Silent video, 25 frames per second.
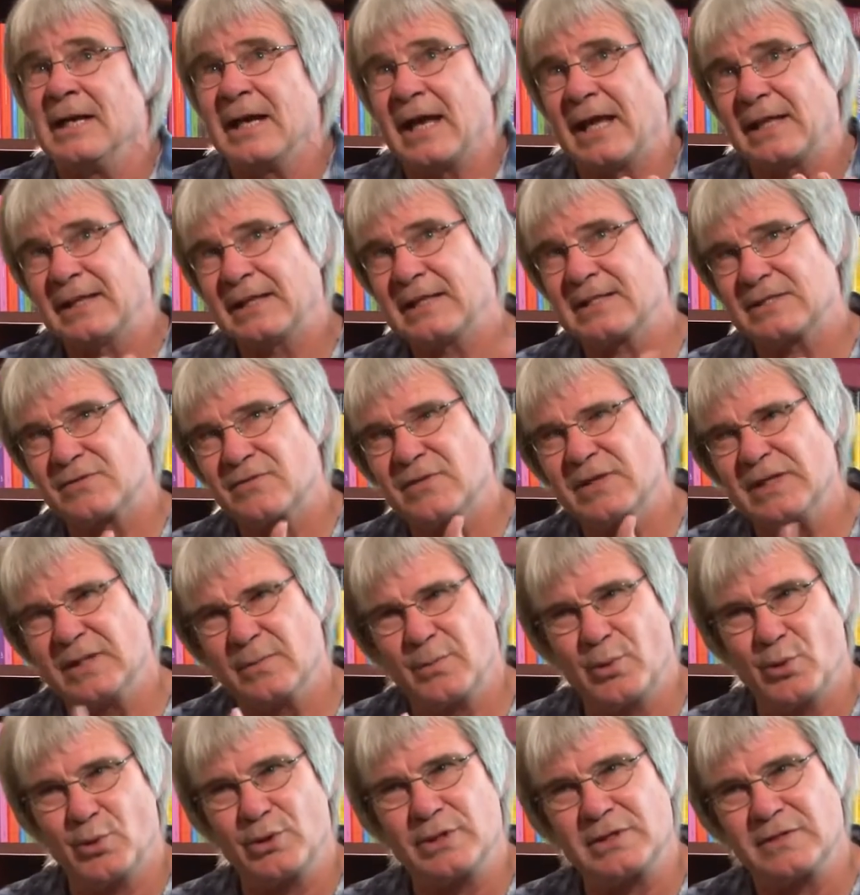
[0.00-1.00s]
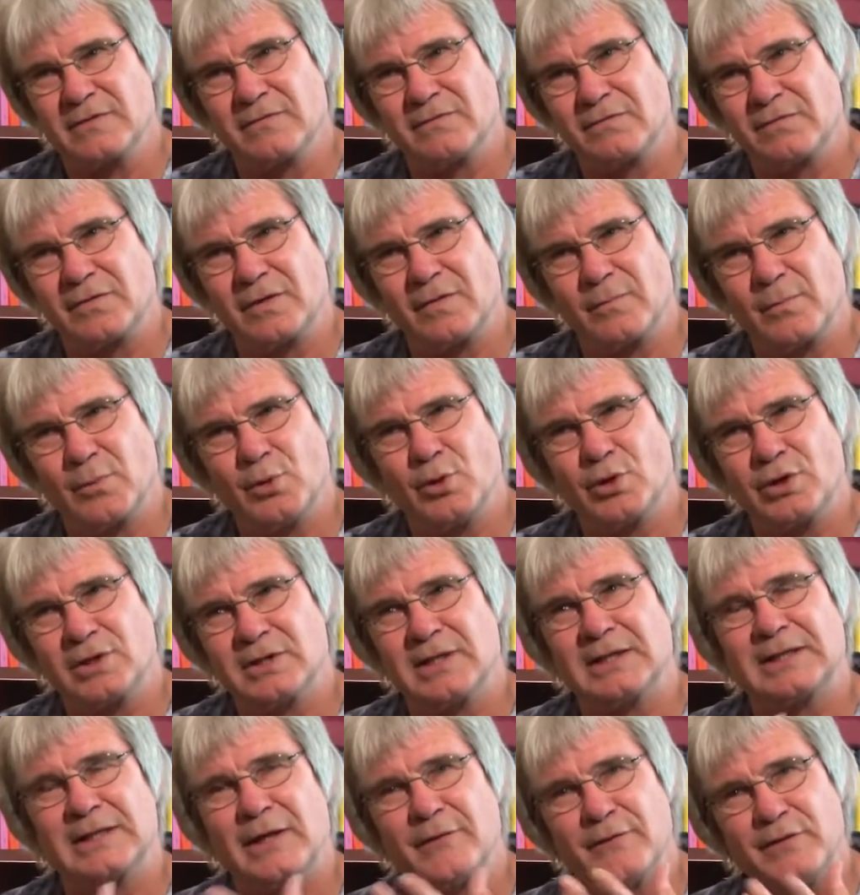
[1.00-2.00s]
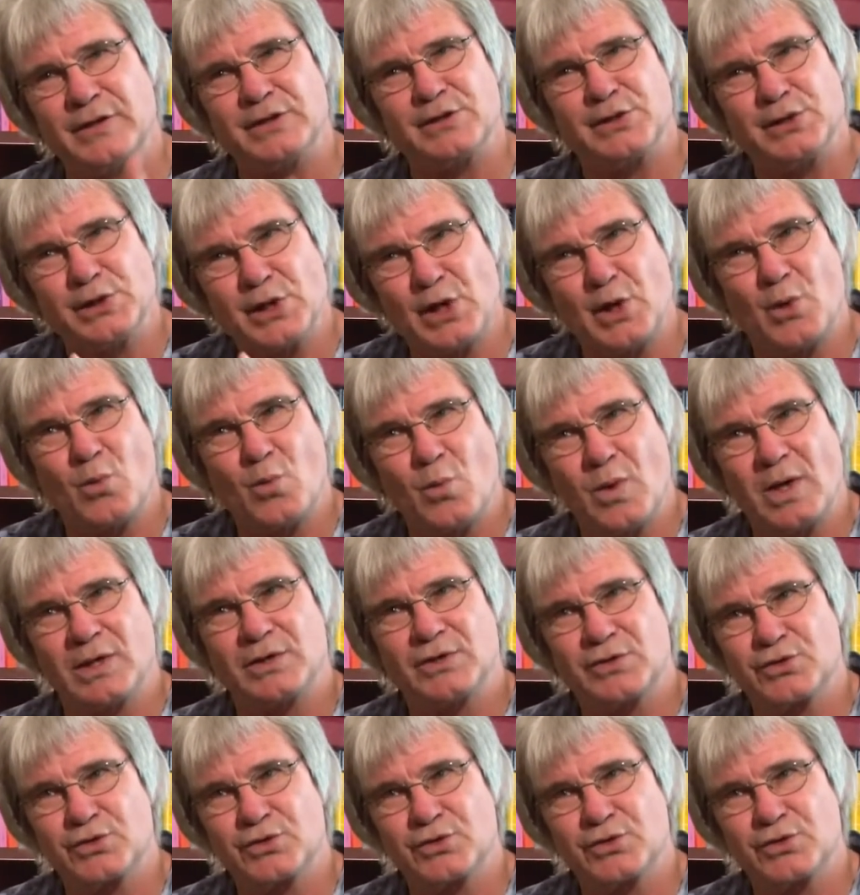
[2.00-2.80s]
And that's really the point of the book, that there is no one